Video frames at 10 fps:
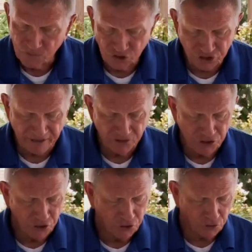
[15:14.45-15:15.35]
7
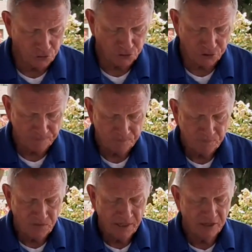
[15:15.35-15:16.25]
years
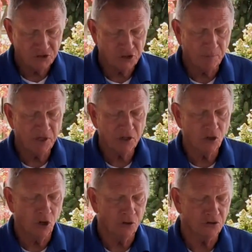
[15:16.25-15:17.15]
is something
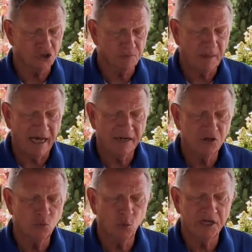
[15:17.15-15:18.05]
called the
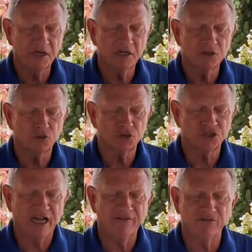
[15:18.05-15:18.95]
spotted wing
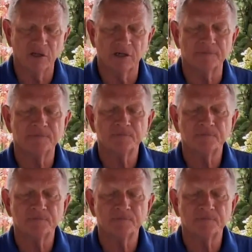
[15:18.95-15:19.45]
Drosophila.